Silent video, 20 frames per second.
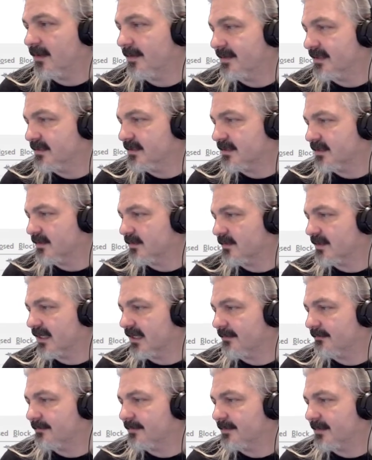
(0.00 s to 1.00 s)
you can look
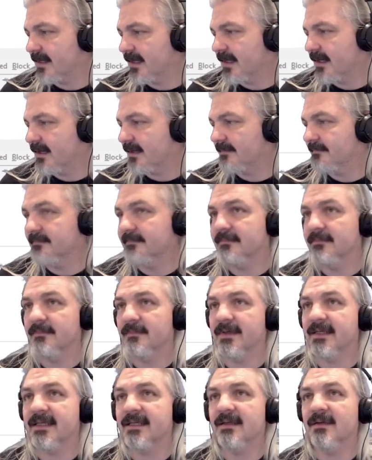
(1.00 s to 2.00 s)
up,
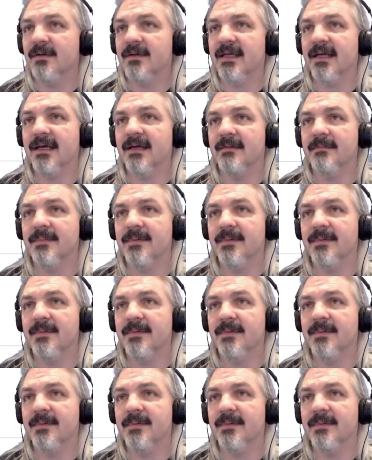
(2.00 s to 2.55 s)
we can look up